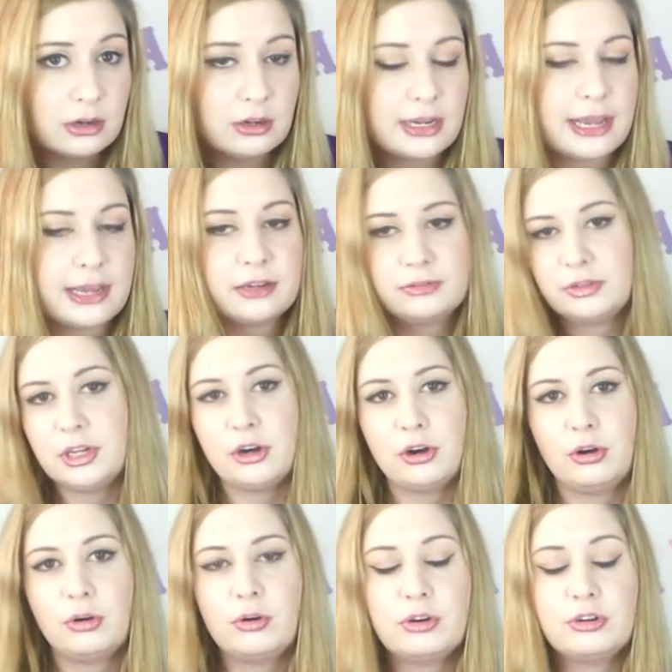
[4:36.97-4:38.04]
like, you
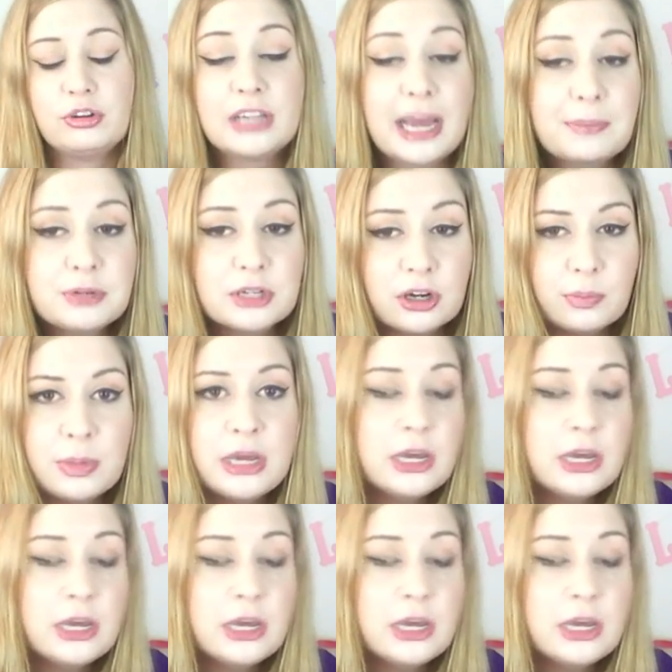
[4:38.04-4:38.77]
know, on your laptop.